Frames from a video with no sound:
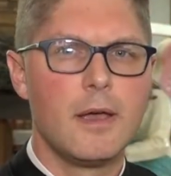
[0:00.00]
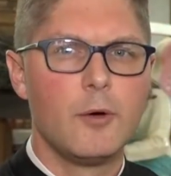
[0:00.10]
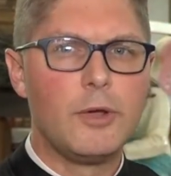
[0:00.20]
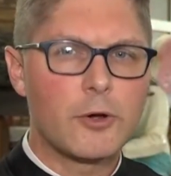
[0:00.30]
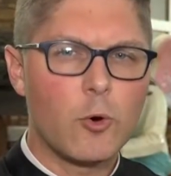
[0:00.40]

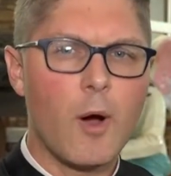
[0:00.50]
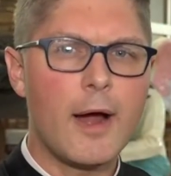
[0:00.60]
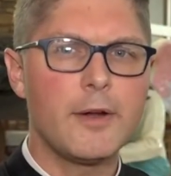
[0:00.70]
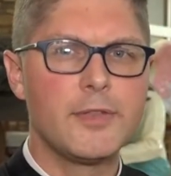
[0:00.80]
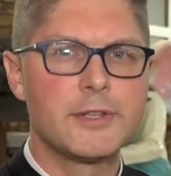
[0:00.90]
We
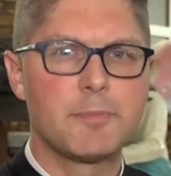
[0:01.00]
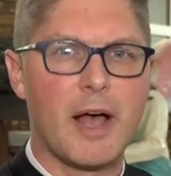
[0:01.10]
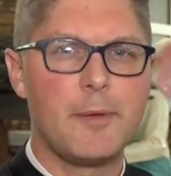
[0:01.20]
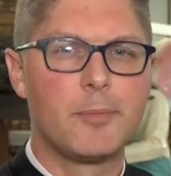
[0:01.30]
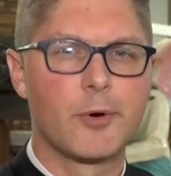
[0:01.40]
acquired this
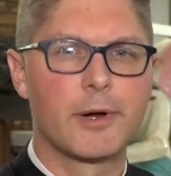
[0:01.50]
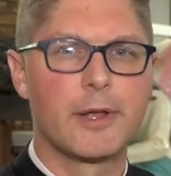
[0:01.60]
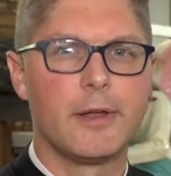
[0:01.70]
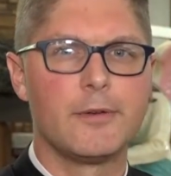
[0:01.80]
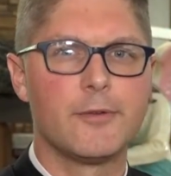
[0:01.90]
pipe
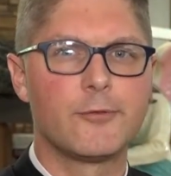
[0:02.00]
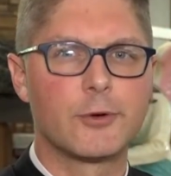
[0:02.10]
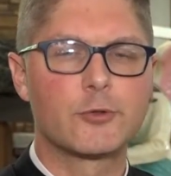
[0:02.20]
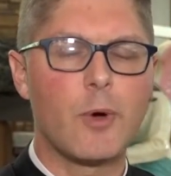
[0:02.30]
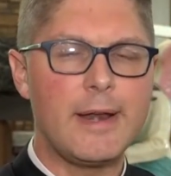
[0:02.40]
organ for
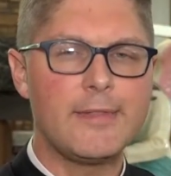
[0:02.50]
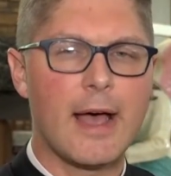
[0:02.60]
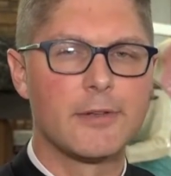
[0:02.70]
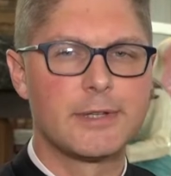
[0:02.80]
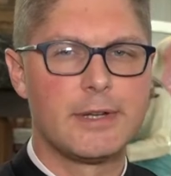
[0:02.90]

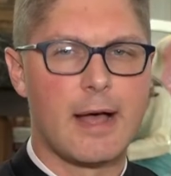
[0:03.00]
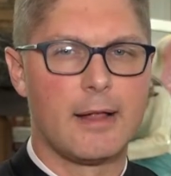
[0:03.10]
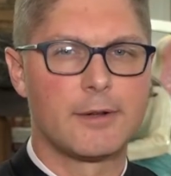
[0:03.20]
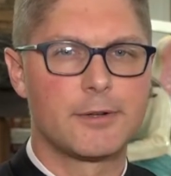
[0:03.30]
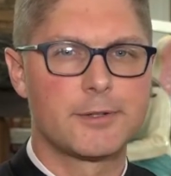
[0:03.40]

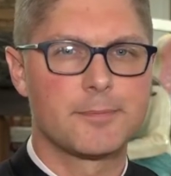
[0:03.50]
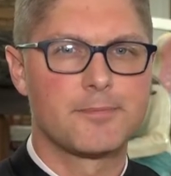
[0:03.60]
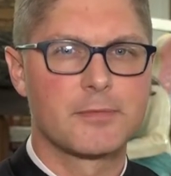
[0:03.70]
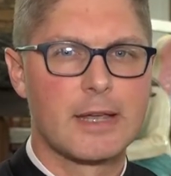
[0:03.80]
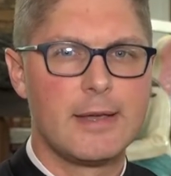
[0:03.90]
$20,000
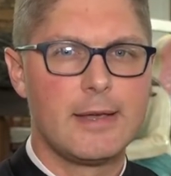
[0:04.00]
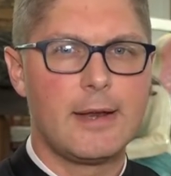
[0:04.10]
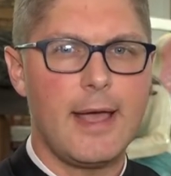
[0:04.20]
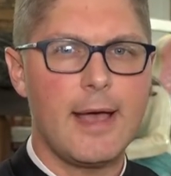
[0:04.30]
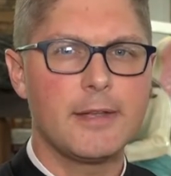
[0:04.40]
it
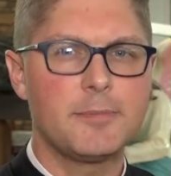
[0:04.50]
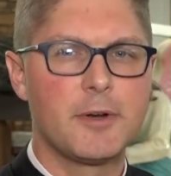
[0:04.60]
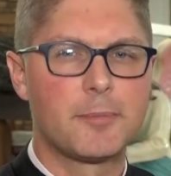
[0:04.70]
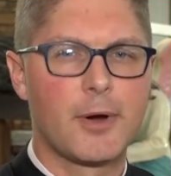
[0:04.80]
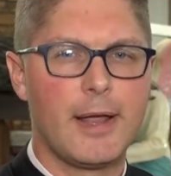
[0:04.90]
has been
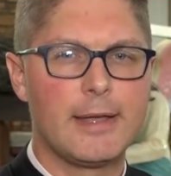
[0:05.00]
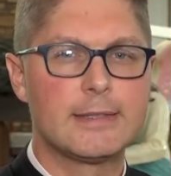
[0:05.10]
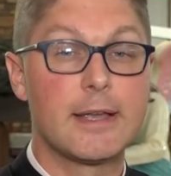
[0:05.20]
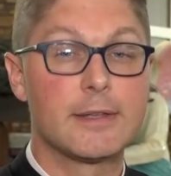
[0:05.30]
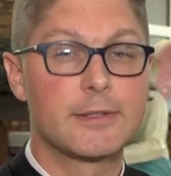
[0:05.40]

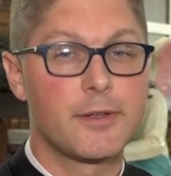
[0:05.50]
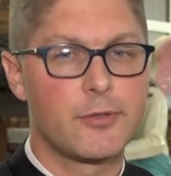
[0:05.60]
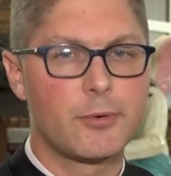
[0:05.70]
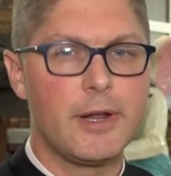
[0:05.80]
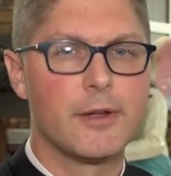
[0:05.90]
appraised as
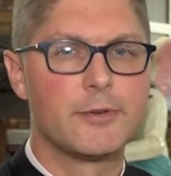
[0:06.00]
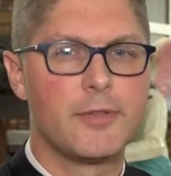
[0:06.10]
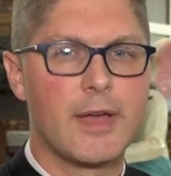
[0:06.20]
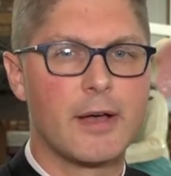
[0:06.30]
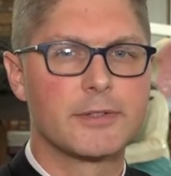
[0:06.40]

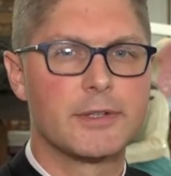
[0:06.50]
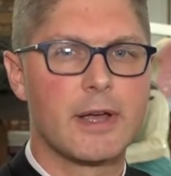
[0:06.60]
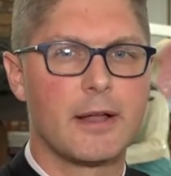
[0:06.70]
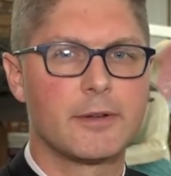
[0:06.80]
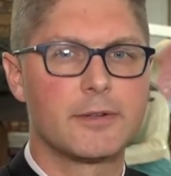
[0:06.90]

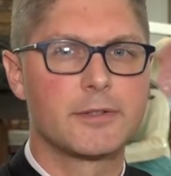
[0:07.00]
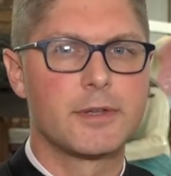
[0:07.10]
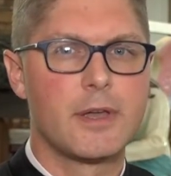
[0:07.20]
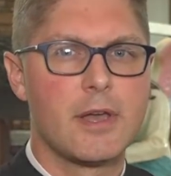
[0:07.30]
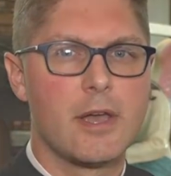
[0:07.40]
$300,000,
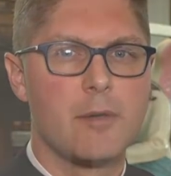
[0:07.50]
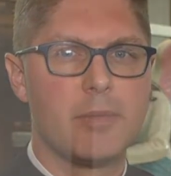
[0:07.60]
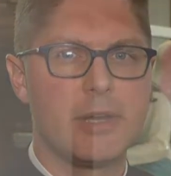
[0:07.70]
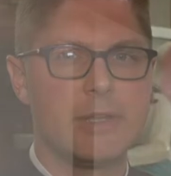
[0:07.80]
but